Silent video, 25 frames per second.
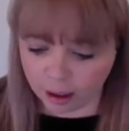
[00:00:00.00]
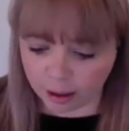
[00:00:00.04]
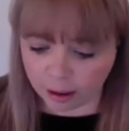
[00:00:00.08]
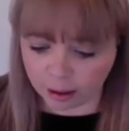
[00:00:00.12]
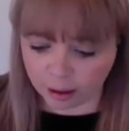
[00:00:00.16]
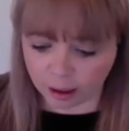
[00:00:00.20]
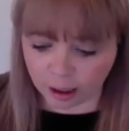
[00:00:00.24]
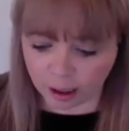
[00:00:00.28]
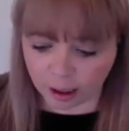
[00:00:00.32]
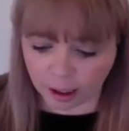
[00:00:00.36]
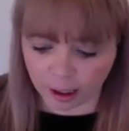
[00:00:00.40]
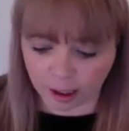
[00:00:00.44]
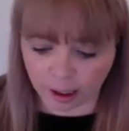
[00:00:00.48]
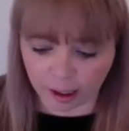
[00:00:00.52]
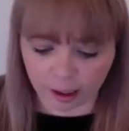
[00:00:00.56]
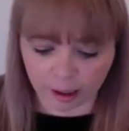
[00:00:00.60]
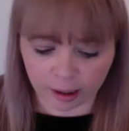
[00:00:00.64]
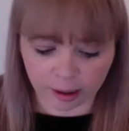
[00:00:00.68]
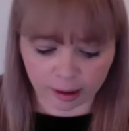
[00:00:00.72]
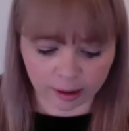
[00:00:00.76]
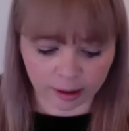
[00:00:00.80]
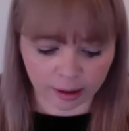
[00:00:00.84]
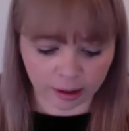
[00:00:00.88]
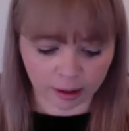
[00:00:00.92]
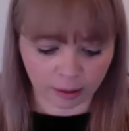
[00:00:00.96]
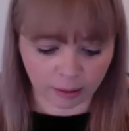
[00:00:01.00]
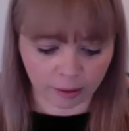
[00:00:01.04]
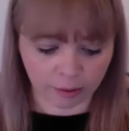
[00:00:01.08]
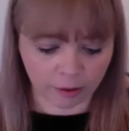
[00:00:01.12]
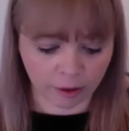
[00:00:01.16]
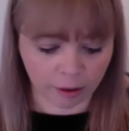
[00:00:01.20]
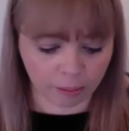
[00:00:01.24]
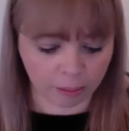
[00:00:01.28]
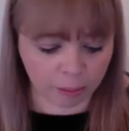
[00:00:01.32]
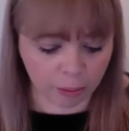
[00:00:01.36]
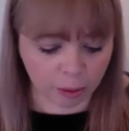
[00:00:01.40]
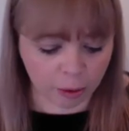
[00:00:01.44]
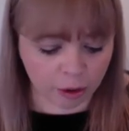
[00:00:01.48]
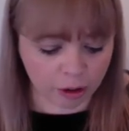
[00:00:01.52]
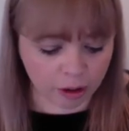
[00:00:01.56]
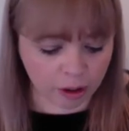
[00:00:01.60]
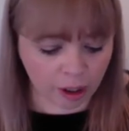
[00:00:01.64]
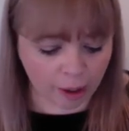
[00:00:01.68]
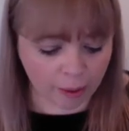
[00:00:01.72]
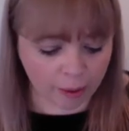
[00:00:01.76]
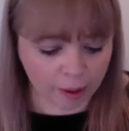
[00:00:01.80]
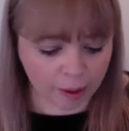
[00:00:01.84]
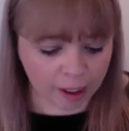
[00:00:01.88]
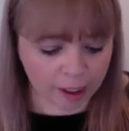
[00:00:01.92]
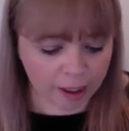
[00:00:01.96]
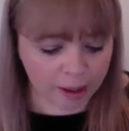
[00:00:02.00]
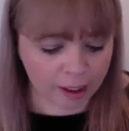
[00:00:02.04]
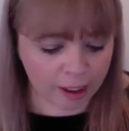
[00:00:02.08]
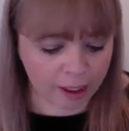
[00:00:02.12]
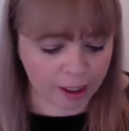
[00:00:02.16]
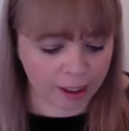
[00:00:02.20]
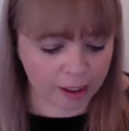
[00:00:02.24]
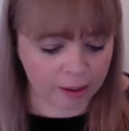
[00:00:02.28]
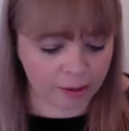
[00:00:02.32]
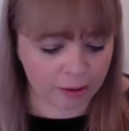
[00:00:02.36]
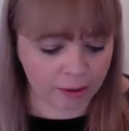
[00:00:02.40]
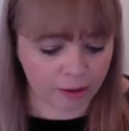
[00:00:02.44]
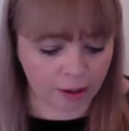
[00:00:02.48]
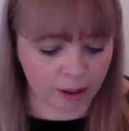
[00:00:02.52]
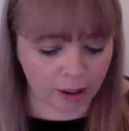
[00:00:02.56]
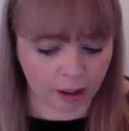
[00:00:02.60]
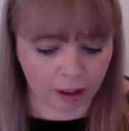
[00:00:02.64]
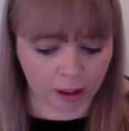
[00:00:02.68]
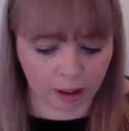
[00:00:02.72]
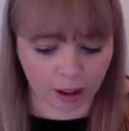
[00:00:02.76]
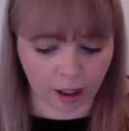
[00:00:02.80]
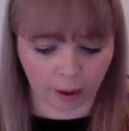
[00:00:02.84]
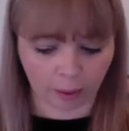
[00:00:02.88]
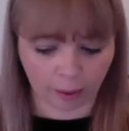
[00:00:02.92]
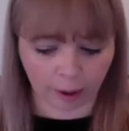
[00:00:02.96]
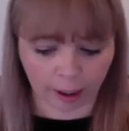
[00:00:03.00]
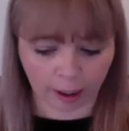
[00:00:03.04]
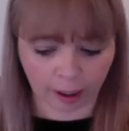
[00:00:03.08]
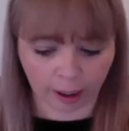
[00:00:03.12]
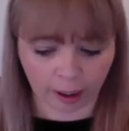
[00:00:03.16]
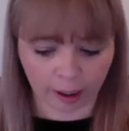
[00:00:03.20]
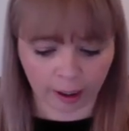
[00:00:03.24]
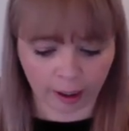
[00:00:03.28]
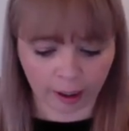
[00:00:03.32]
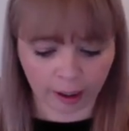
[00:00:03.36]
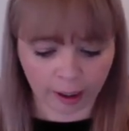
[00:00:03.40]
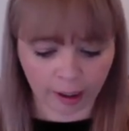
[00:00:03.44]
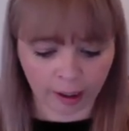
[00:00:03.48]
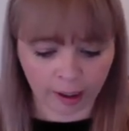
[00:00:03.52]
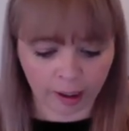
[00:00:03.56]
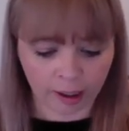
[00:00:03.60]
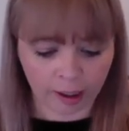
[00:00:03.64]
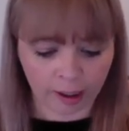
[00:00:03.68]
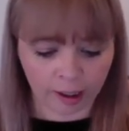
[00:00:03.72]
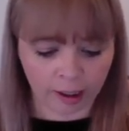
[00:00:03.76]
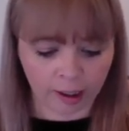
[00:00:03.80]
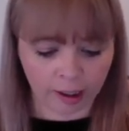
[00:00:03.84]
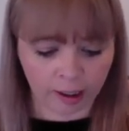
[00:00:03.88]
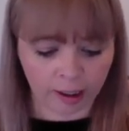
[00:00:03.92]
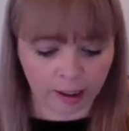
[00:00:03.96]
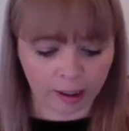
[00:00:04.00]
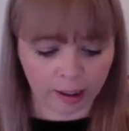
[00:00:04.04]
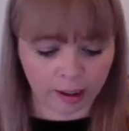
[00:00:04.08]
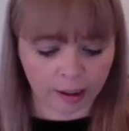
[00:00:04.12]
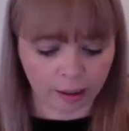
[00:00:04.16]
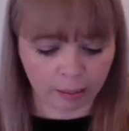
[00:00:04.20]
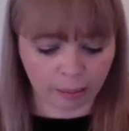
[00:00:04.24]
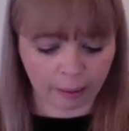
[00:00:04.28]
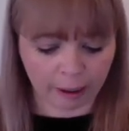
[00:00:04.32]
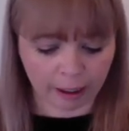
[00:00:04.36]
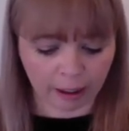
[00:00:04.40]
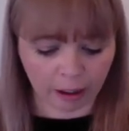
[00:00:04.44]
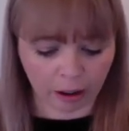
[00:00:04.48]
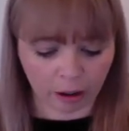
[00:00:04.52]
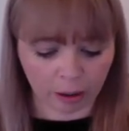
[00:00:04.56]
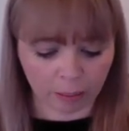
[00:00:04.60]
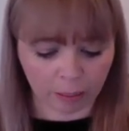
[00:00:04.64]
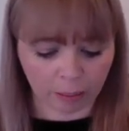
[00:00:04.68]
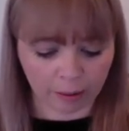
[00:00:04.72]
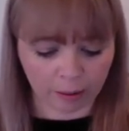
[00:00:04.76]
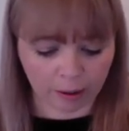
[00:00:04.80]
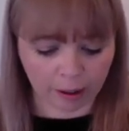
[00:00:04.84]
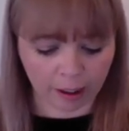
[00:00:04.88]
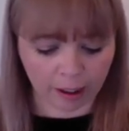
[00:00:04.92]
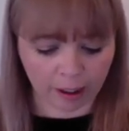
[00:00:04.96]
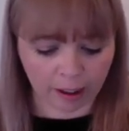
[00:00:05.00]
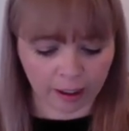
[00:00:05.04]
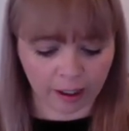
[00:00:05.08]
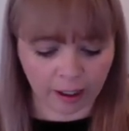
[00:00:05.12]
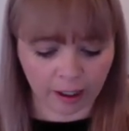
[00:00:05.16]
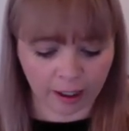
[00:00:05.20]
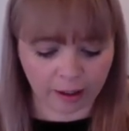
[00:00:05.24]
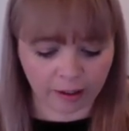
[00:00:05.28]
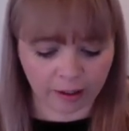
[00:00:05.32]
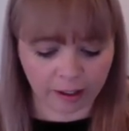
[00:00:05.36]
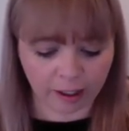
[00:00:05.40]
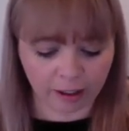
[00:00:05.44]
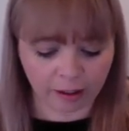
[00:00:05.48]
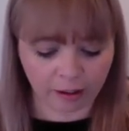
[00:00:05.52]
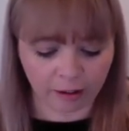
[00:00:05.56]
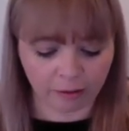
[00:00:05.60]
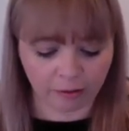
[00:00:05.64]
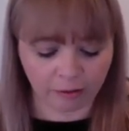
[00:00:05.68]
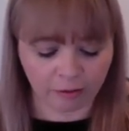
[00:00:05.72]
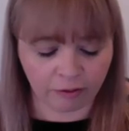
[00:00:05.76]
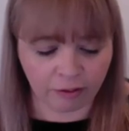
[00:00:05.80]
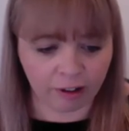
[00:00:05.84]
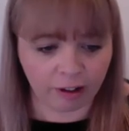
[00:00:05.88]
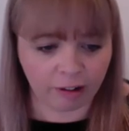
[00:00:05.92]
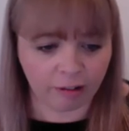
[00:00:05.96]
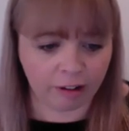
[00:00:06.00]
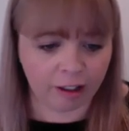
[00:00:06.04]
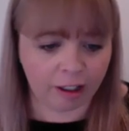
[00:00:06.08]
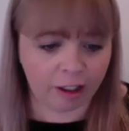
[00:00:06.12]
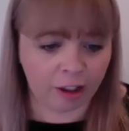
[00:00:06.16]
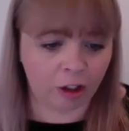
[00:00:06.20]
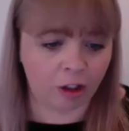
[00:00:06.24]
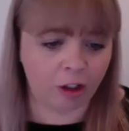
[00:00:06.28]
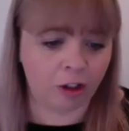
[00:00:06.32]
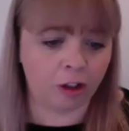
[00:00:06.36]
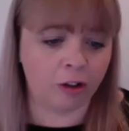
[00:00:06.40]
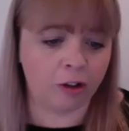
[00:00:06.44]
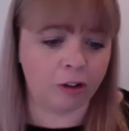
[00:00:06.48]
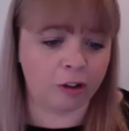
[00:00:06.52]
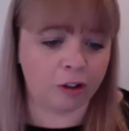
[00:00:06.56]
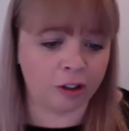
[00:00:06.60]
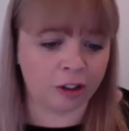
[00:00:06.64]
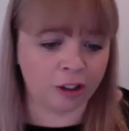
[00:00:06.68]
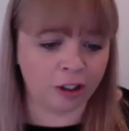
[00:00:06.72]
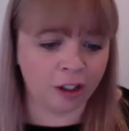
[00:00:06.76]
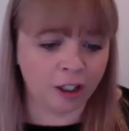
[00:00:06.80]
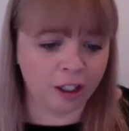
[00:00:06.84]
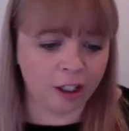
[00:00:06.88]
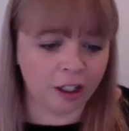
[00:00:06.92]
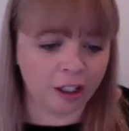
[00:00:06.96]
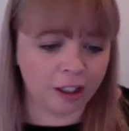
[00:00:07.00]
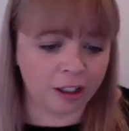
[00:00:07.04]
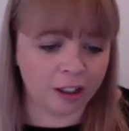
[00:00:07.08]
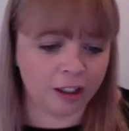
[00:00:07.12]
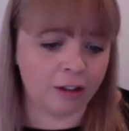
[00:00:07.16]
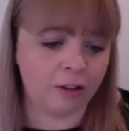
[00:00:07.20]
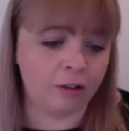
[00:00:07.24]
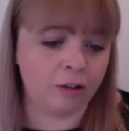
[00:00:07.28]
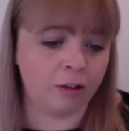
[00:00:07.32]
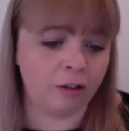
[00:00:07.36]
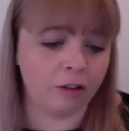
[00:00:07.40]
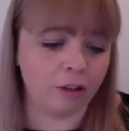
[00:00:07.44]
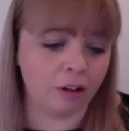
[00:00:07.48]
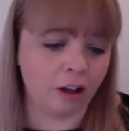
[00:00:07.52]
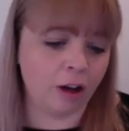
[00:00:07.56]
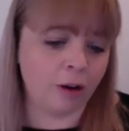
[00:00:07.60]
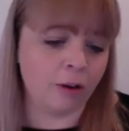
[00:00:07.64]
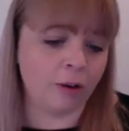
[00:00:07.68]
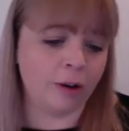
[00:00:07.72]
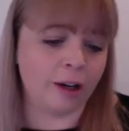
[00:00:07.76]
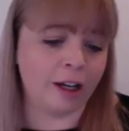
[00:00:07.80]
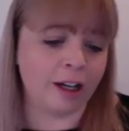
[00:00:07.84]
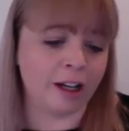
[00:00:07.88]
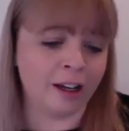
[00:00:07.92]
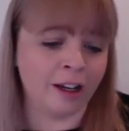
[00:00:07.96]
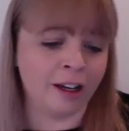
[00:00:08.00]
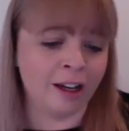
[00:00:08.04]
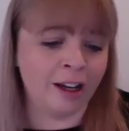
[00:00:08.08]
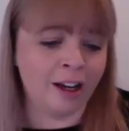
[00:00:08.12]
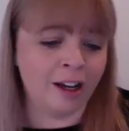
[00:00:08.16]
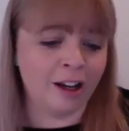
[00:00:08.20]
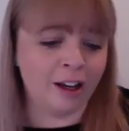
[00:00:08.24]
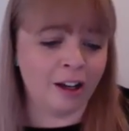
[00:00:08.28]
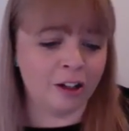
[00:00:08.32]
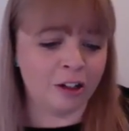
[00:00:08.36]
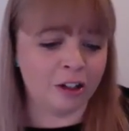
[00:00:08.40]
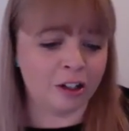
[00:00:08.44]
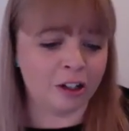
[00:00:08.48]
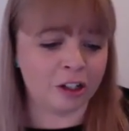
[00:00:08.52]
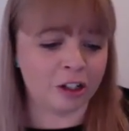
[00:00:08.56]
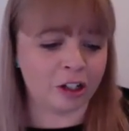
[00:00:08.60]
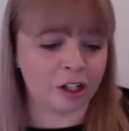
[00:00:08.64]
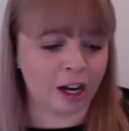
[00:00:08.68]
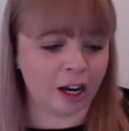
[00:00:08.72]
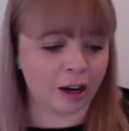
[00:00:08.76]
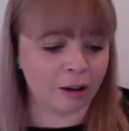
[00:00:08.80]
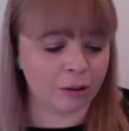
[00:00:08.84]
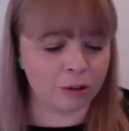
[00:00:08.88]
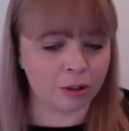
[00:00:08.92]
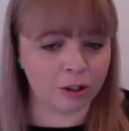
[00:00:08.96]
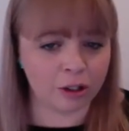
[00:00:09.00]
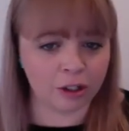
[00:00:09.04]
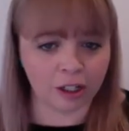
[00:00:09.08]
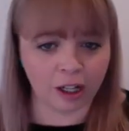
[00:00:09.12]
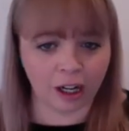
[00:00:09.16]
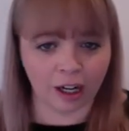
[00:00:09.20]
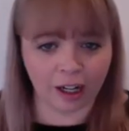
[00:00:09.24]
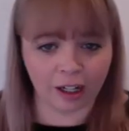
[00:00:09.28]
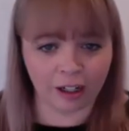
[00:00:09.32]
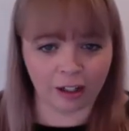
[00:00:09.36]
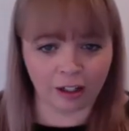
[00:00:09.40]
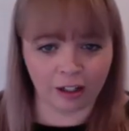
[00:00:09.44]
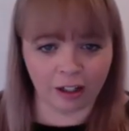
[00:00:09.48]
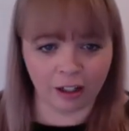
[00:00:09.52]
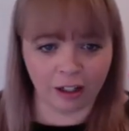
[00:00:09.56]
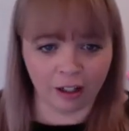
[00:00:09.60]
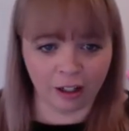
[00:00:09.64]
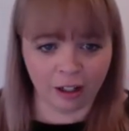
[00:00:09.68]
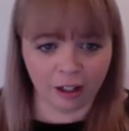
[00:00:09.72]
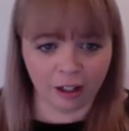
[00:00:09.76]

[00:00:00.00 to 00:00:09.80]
Okay, so we've got more glowing things. We've got a glowing tobacco plant, and then very cute little glowing snouts and,